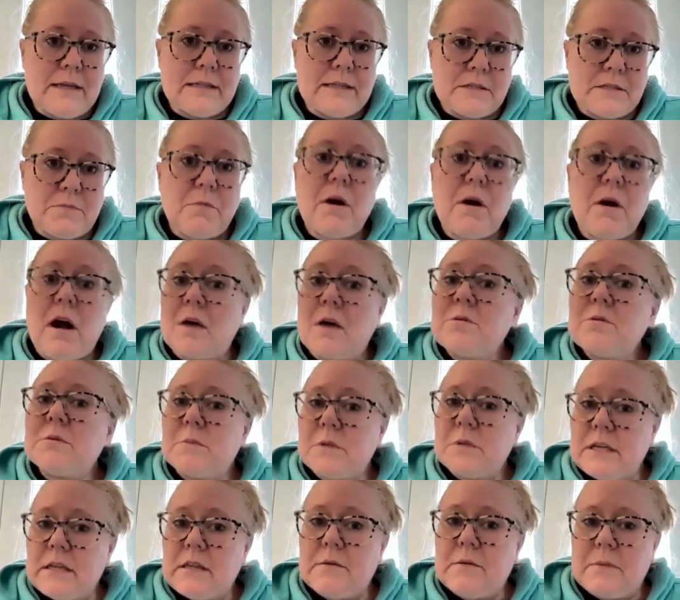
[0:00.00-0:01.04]
is
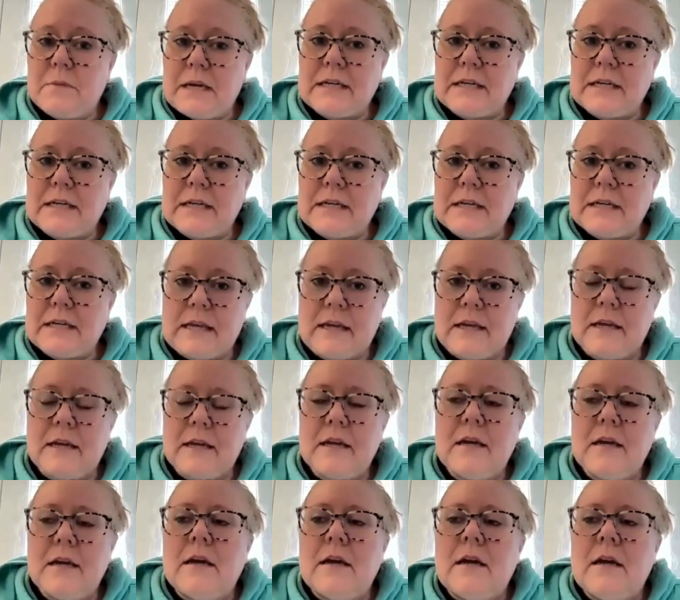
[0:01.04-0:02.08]
probably the biggest
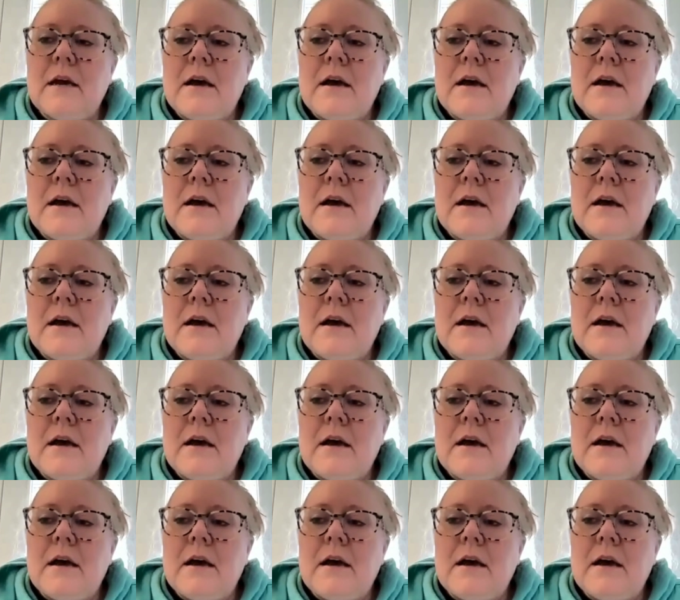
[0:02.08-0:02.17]
thing.